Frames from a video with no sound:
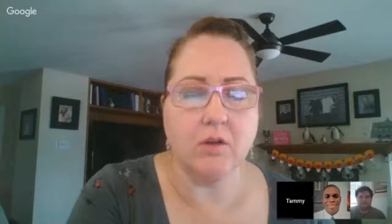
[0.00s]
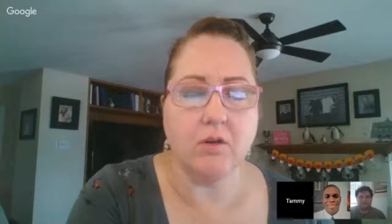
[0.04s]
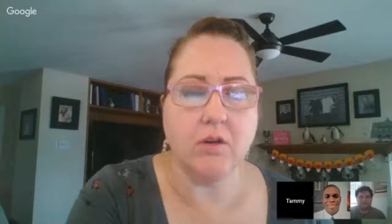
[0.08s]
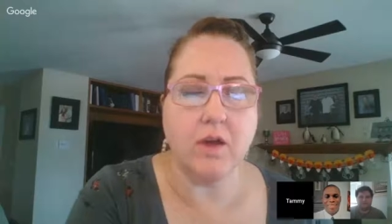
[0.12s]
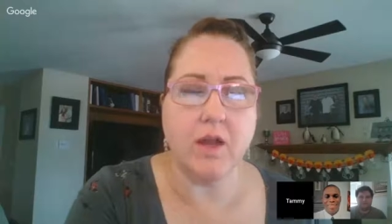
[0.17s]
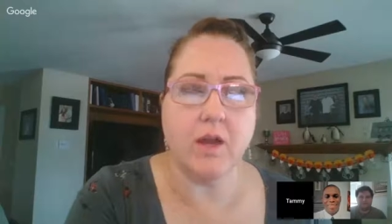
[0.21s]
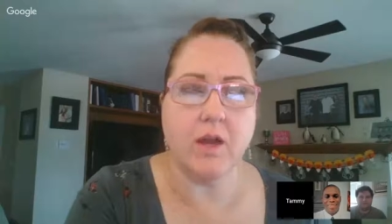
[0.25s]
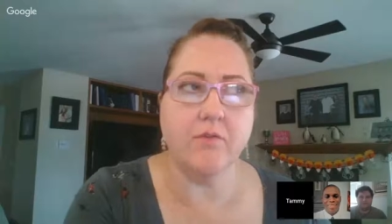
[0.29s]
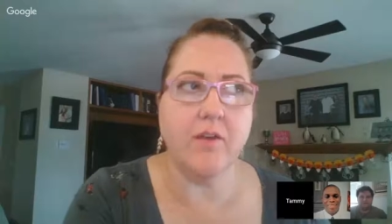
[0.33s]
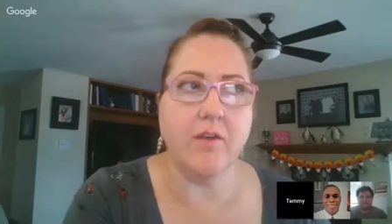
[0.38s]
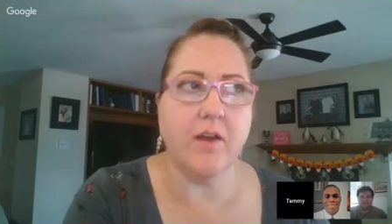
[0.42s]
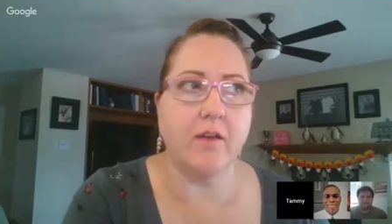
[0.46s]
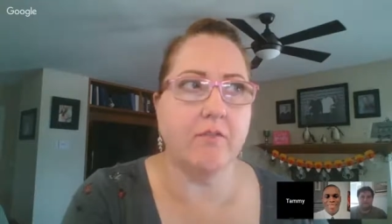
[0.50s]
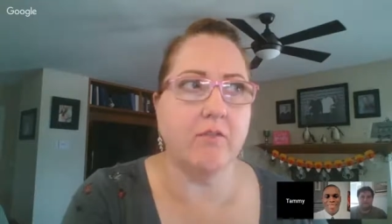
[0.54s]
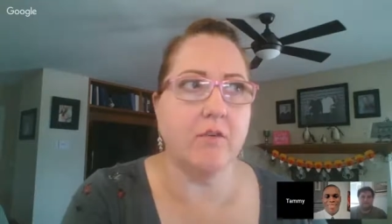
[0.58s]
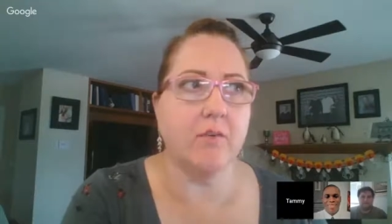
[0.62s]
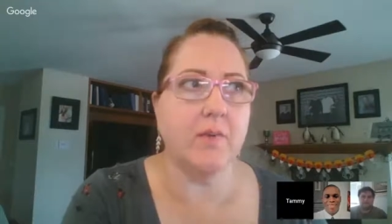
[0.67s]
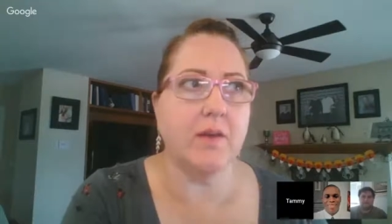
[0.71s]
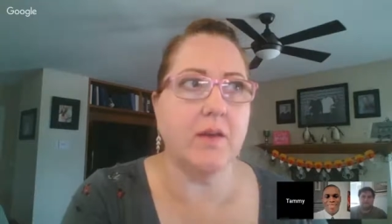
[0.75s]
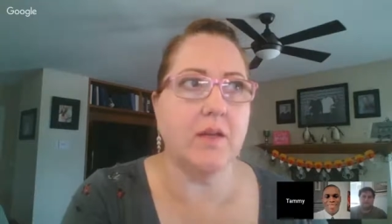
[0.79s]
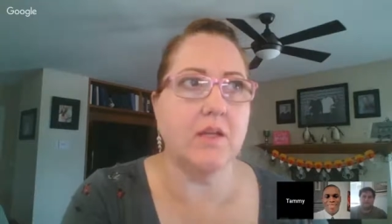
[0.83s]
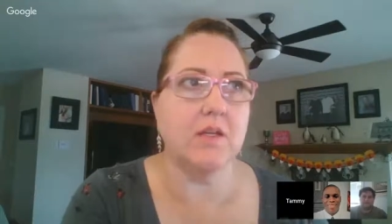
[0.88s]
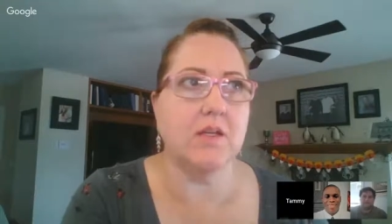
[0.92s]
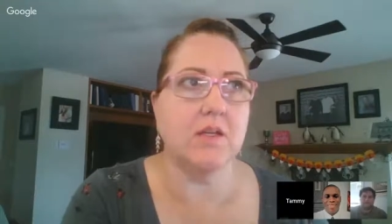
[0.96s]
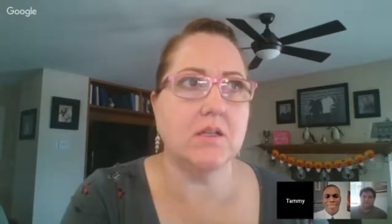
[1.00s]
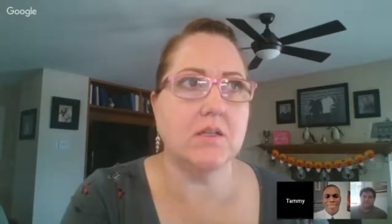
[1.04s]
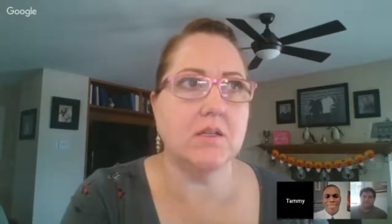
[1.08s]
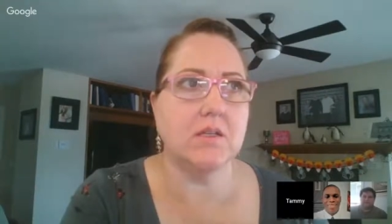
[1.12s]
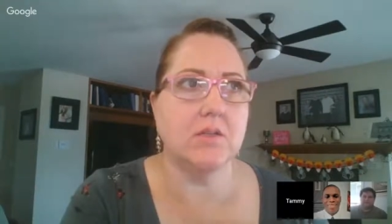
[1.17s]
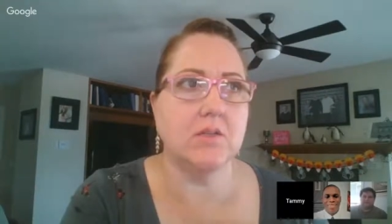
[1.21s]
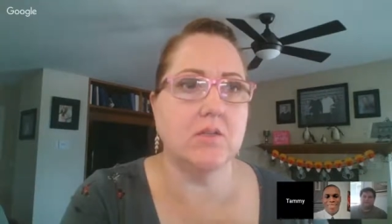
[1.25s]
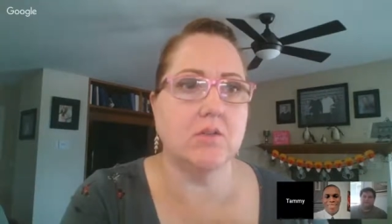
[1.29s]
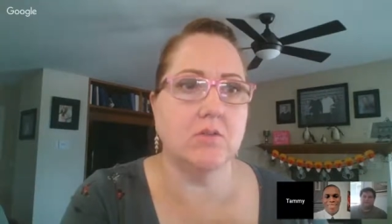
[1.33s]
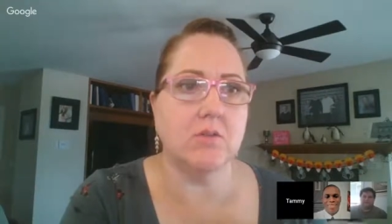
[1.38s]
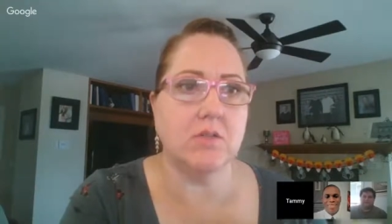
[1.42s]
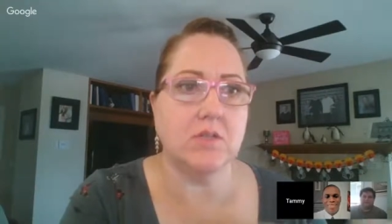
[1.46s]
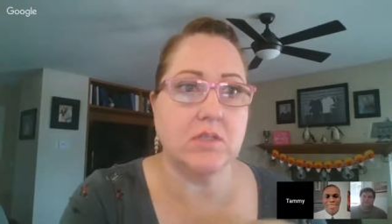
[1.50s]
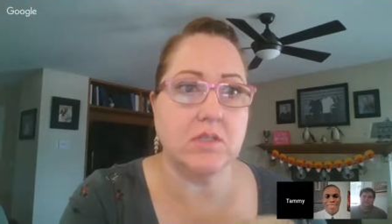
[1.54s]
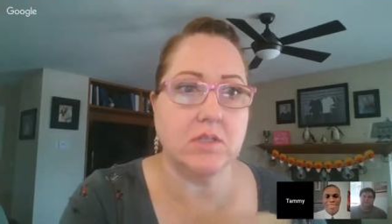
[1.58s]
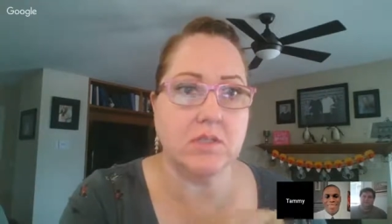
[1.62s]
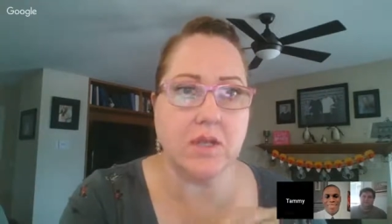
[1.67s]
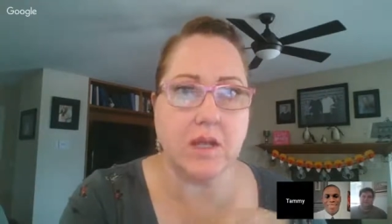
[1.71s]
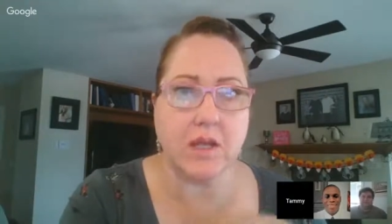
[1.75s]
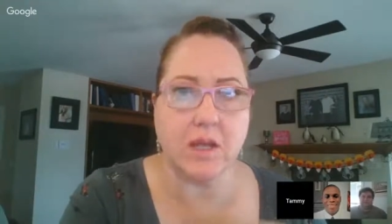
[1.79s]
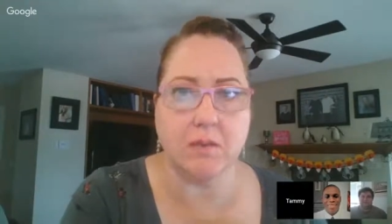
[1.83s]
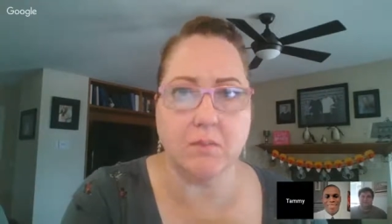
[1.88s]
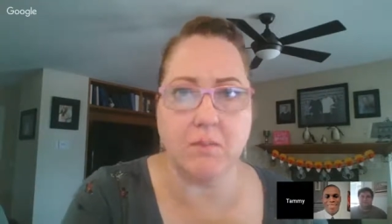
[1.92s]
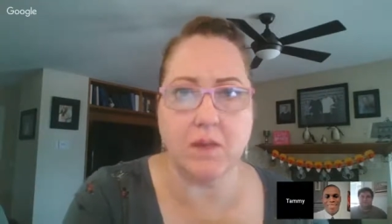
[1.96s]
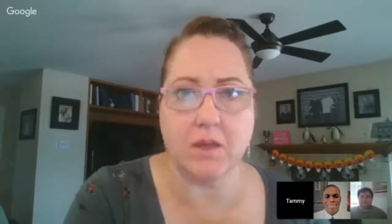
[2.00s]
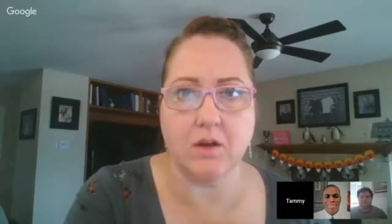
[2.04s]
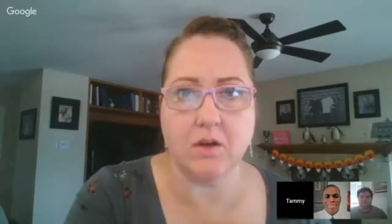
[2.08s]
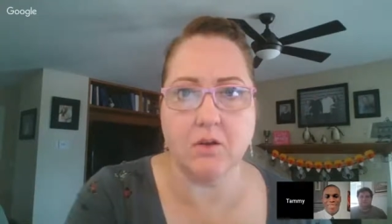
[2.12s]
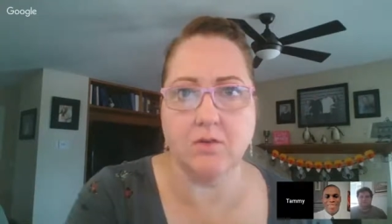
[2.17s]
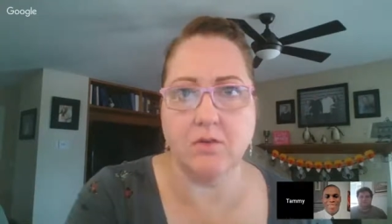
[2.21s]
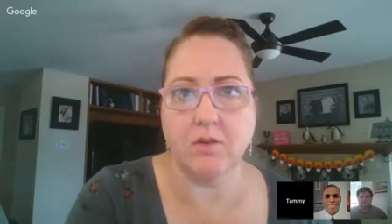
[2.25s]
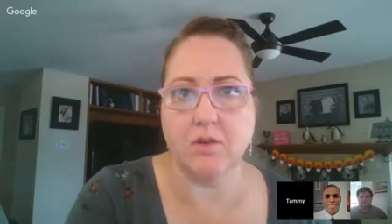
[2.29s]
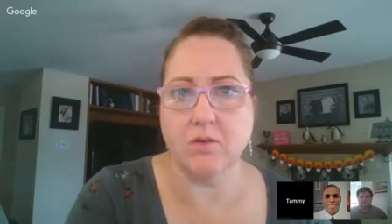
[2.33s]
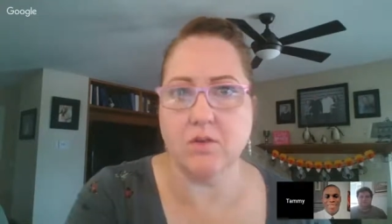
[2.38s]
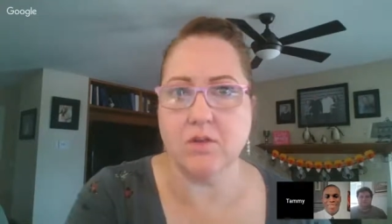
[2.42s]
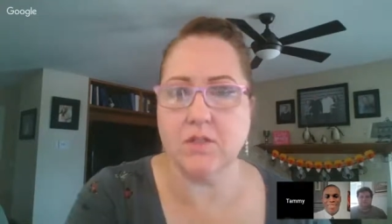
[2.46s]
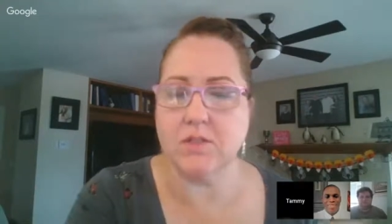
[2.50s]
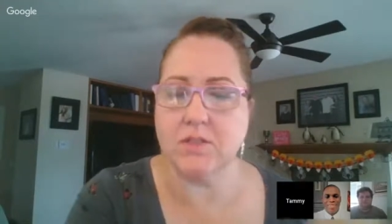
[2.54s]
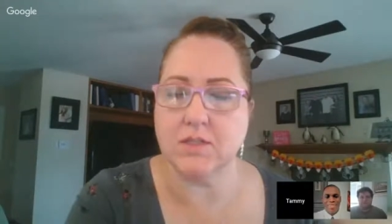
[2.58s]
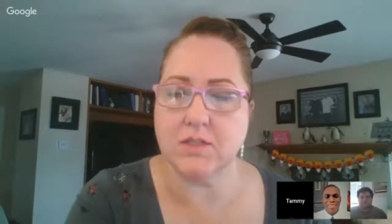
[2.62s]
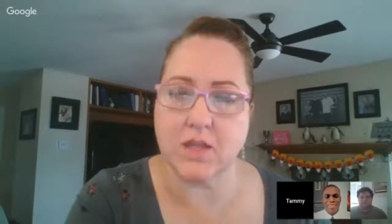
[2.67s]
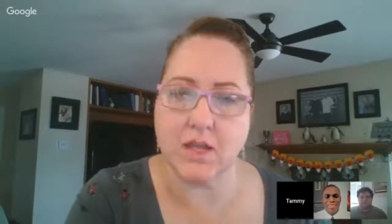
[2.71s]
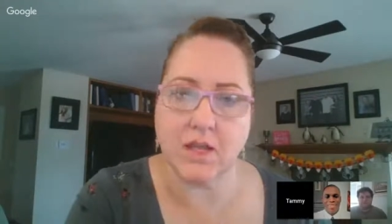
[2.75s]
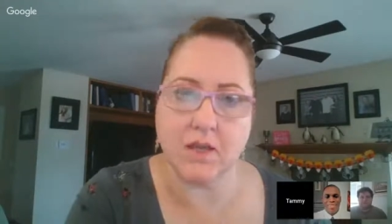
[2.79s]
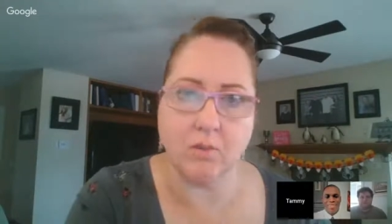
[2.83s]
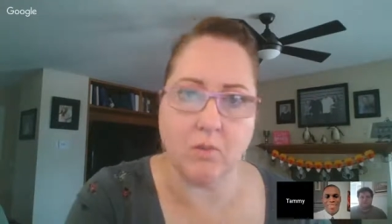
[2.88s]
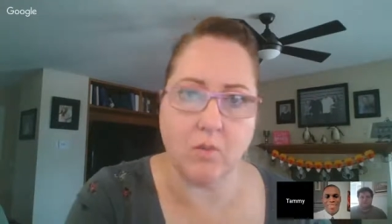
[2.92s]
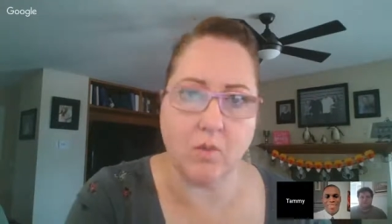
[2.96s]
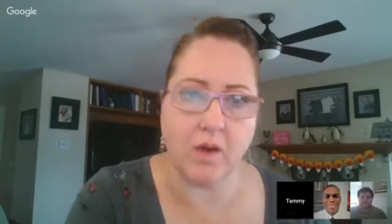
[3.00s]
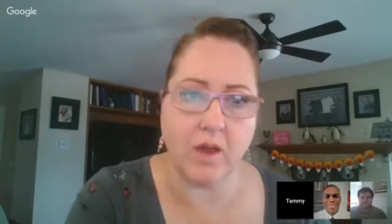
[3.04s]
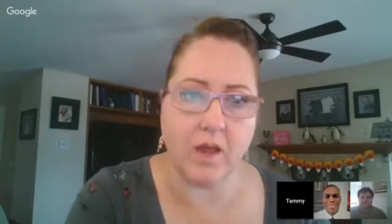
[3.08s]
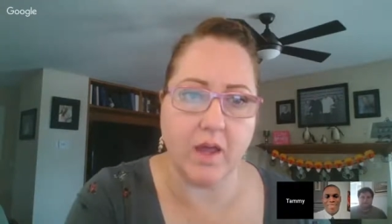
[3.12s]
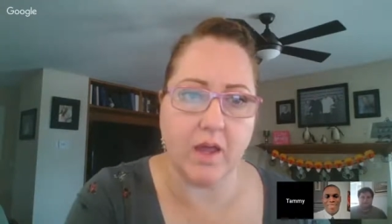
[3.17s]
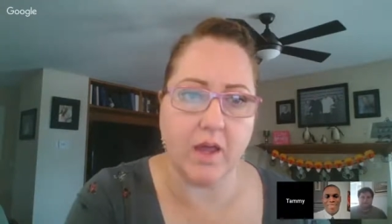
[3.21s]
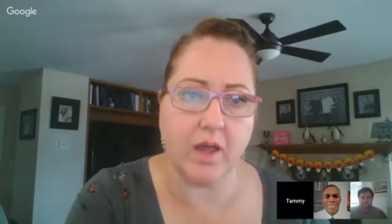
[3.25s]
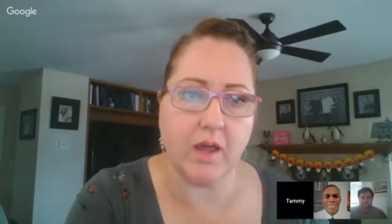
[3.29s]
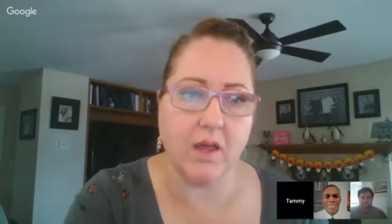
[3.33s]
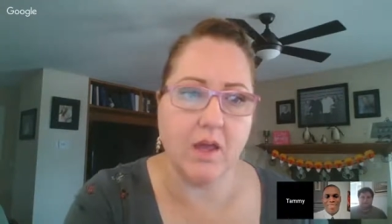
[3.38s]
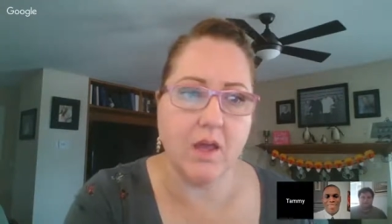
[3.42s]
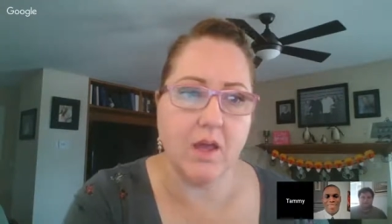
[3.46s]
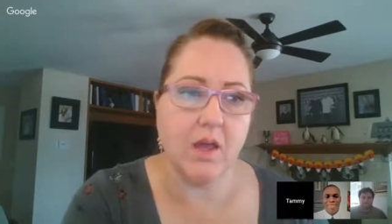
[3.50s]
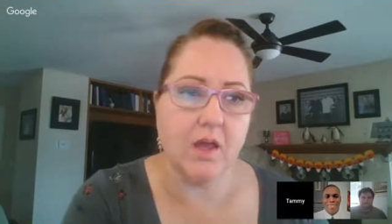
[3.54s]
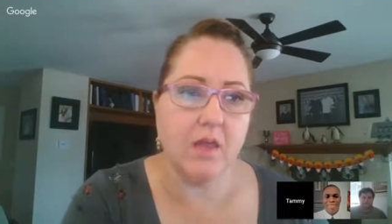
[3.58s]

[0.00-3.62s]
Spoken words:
And if everybody doesn't do the same interview the same way,